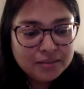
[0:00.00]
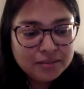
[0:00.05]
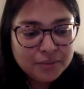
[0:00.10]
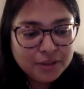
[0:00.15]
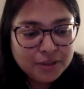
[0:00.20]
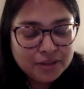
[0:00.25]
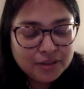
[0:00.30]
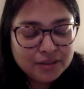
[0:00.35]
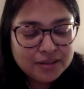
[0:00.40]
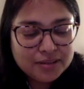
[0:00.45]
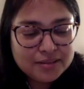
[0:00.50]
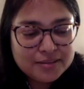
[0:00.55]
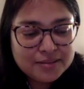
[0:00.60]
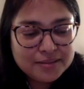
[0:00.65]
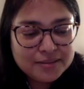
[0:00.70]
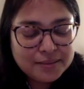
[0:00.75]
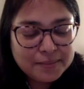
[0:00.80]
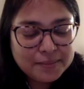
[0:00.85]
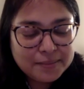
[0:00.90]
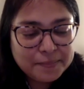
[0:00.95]
because
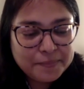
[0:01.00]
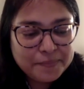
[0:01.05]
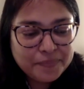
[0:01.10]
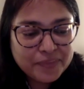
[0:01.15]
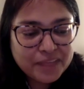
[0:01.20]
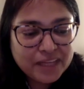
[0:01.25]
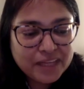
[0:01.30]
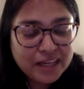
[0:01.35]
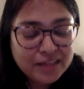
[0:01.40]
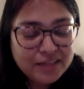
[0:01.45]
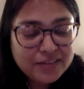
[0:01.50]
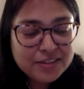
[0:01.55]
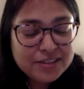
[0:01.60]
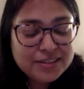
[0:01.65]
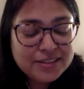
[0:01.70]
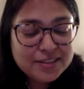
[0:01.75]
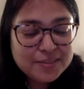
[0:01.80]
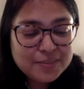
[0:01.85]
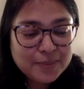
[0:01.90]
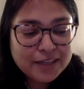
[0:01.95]
I wish
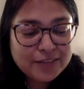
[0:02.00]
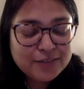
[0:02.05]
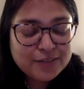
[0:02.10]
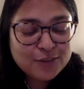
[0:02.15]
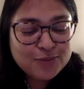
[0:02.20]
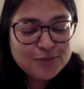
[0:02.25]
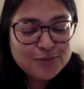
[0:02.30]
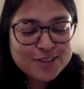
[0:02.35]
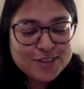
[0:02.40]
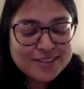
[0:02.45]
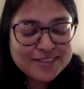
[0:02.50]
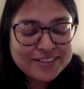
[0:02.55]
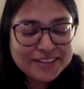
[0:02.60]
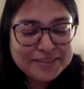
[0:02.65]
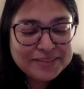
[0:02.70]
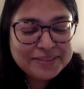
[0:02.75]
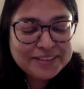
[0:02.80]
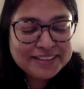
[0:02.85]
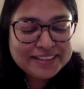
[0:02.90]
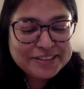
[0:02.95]
this platform was
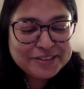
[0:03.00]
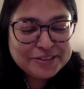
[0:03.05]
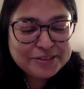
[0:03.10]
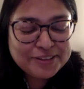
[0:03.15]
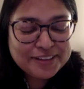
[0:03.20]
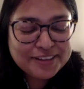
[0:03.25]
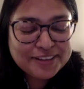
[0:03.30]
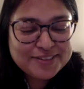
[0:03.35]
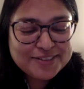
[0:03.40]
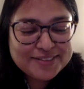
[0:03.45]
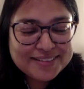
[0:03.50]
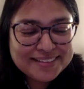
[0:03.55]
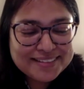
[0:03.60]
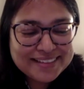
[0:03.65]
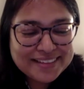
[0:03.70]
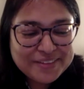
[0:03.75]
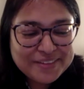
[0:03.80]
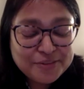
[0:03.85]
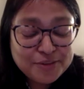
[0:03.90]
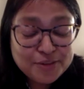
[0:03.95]
available in
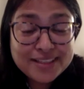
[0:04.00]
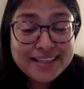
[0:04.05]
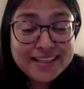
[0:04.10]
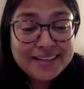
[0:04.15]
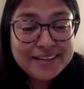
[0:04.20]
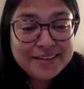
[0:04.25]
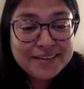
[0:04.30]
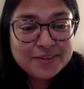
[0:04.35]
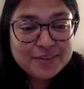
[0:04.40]
2014,